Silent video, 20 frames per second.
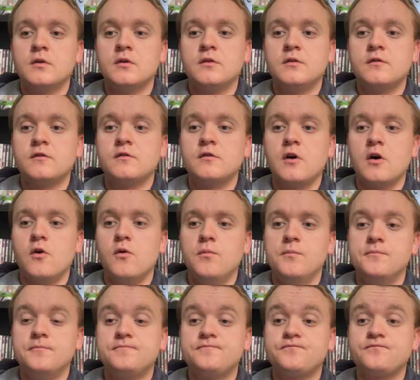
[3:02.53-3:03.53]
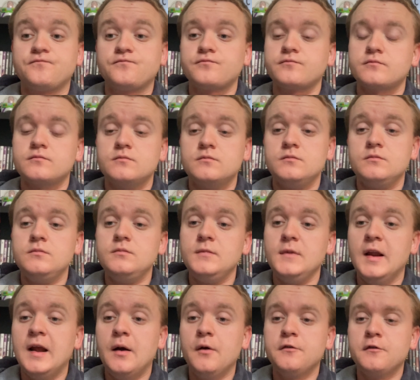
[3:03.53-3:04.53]
So,
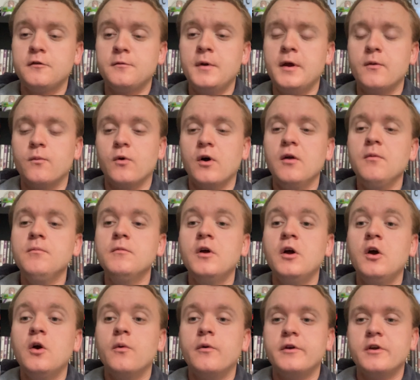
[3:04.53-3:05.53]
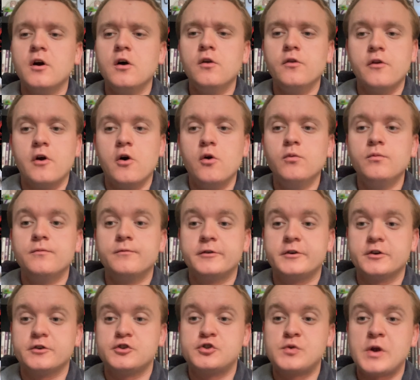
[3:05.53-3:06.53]
how's this made? Well, we all know,
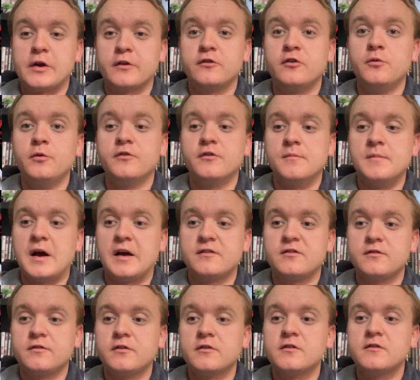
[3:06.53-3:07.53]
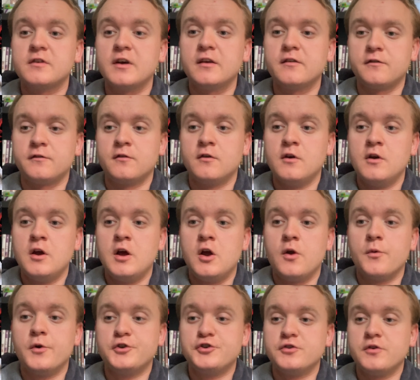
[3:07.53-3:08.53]
because Shrek 2 was a massive success,
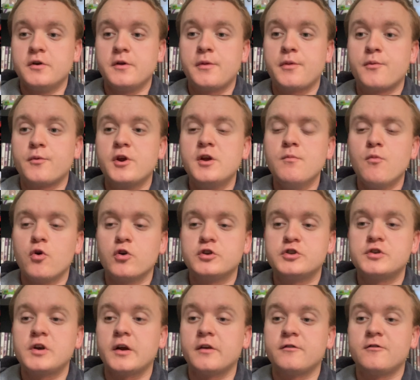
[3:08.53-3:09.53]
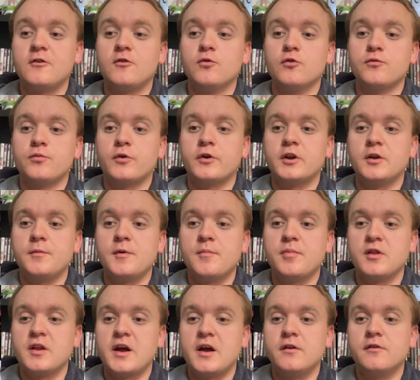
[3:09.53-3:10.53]
originally three more Shrek sequels were going to be
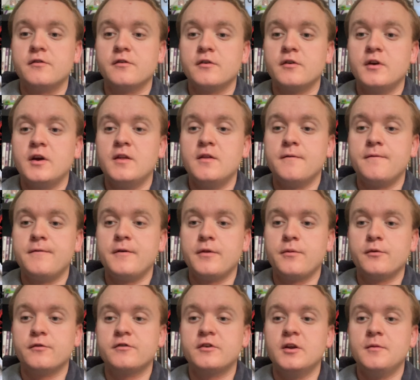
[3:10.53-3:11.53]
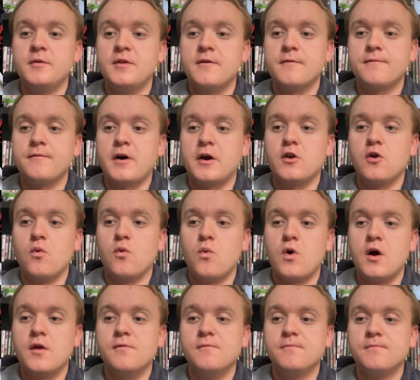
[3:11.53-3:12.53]
planned, and the fifth was going to be the final
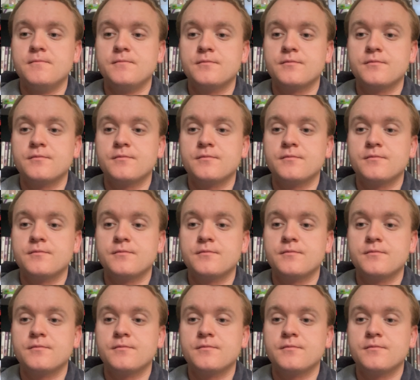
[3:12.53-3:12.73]
one.